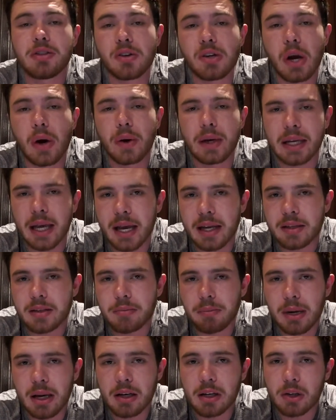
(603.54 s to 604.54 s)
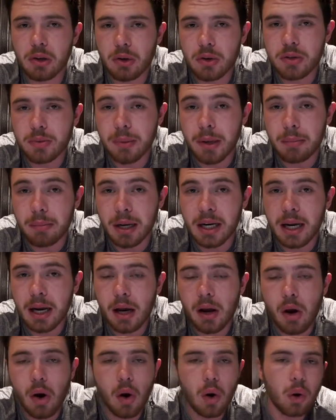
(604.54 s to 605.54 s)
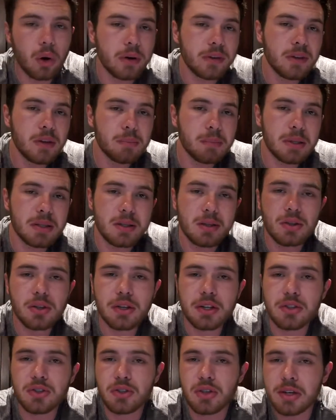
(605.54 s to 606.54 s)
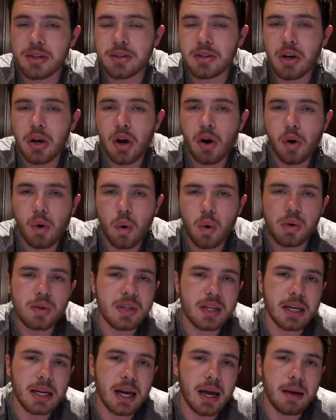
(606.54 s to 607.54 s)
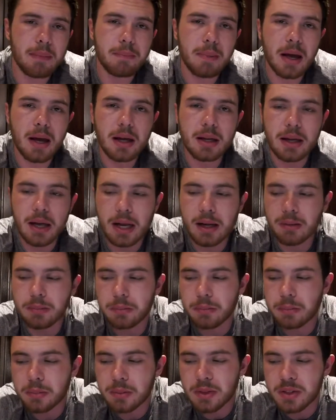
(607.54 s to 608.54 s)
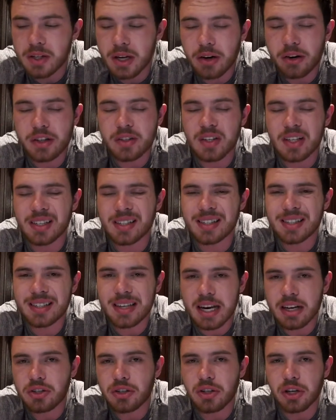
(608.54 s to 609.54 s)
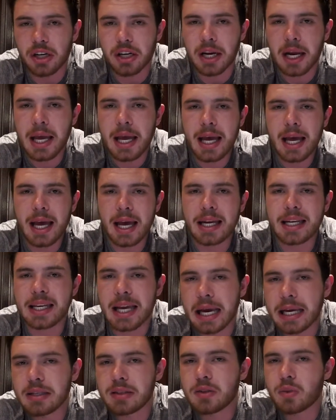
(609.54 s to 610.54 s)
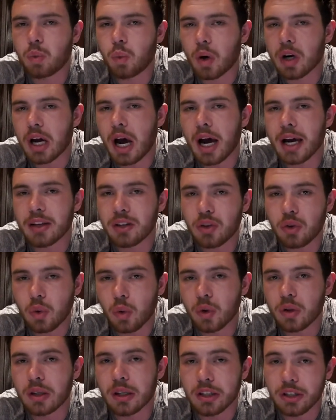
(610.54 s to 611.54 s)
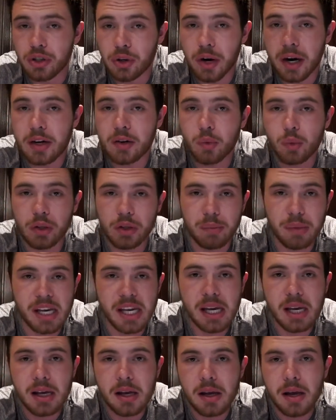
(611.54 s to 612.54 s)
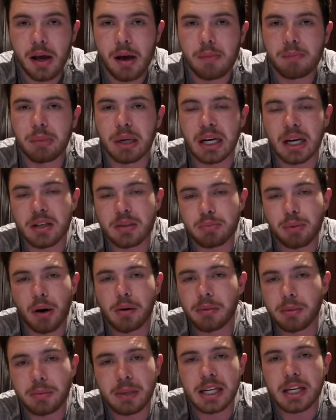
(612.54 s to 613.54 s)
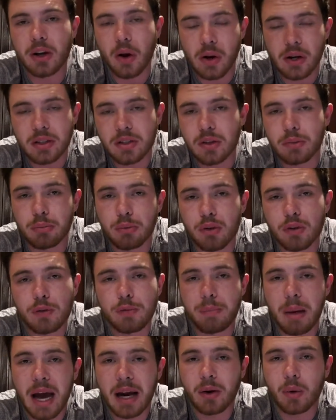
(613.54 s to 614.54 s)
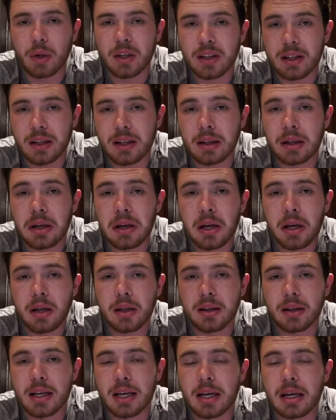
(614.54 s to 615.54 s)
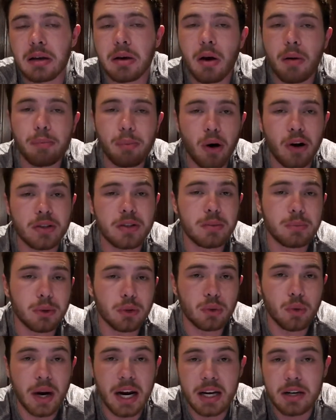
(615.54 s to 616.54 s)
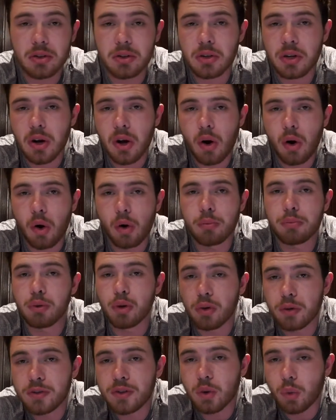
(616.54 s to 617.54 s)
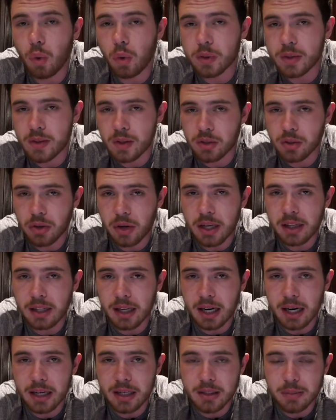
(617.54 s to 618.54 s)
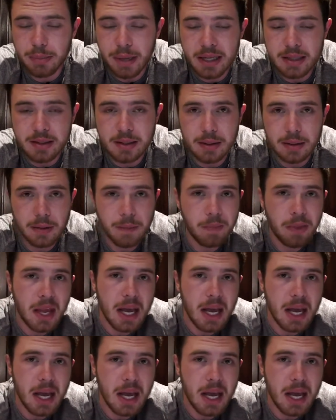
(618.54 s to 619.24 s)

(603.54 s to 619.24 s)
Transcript: to go against me and lose me money, or if the position is just causing a, a, a serious extension against what I thought the trend would be, but is probably going to move back within the possible range or move towards the trend that I expected